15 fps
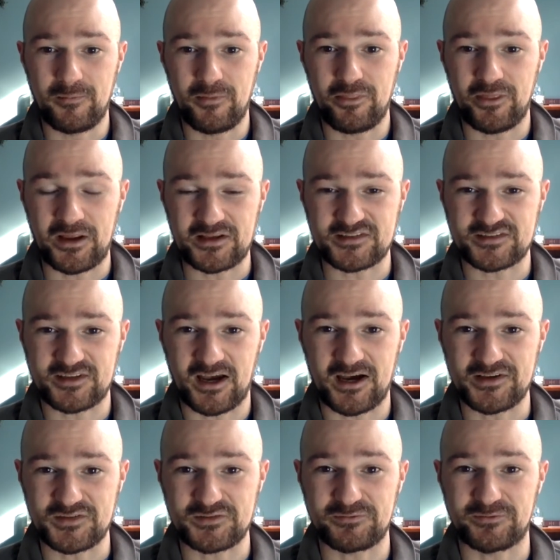Thanks
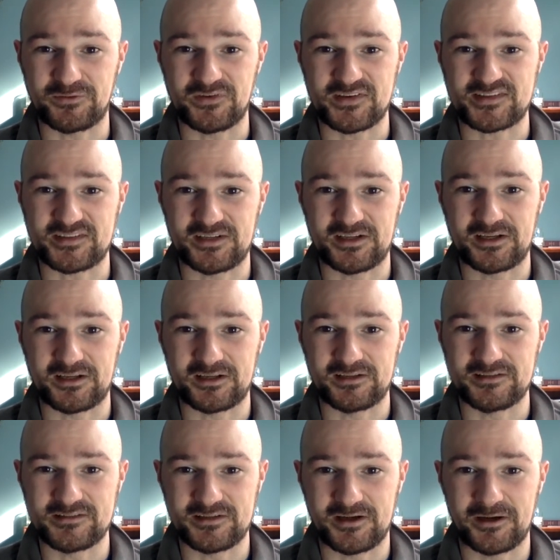guys for listening,
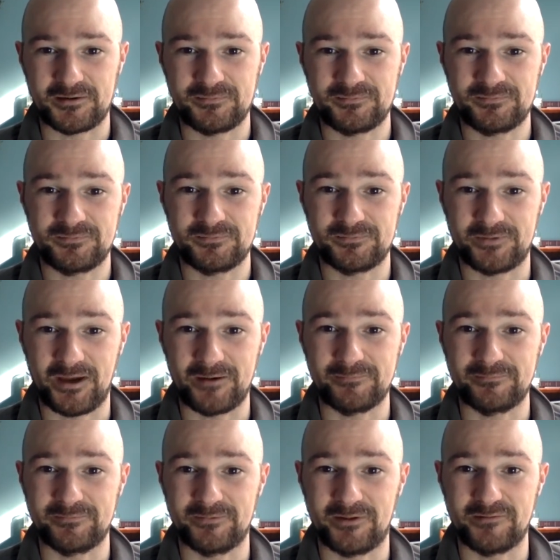and yeah,
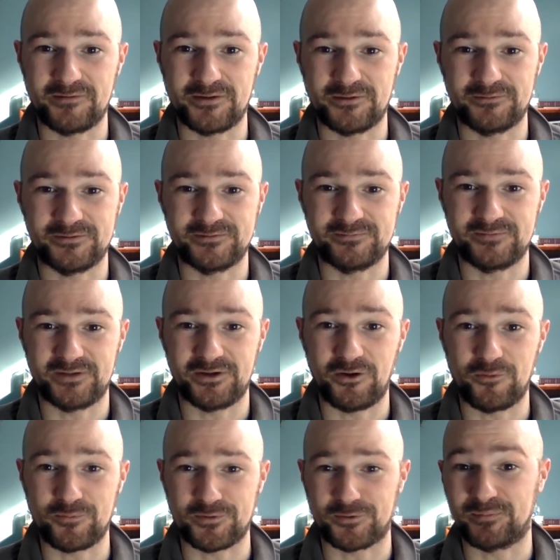love you and
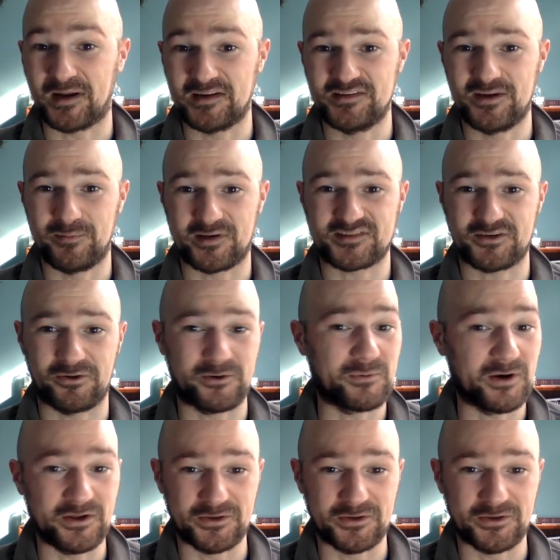hope your pandemic's going well.